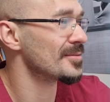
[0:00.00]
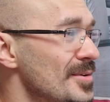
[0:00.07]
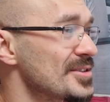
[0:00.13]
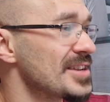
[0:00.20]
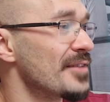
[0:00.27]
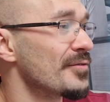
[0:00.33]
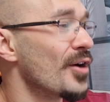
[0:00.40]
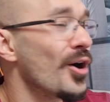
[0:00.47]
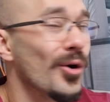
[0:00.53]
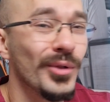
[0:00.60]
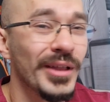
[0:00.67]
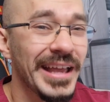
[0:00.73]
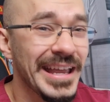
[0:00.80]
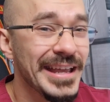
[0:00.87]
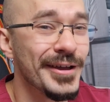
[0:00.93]
You must have
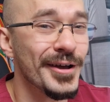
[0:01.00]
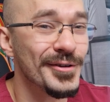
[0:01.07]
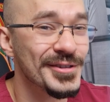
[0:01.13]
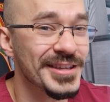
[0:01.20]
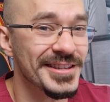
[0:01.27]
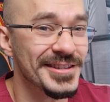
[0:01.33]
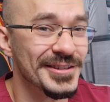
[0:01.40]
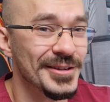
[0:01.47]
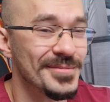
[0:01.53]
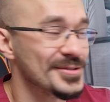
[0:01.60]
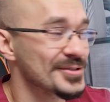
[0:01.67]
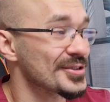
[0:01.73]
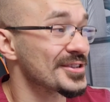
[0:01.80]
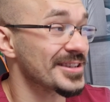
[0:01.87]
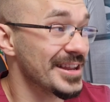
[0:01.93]
whole
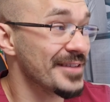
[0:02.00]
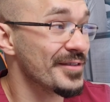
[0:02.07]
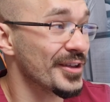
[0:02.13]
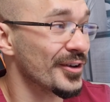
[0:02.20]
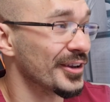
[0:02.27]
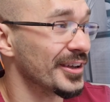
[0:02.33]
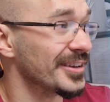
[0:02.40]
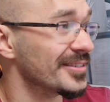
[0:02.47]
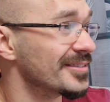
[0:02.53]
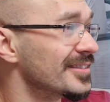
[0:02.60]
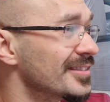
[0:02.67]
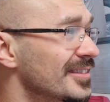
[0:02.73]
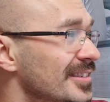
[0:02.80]
ecosystems just living on it.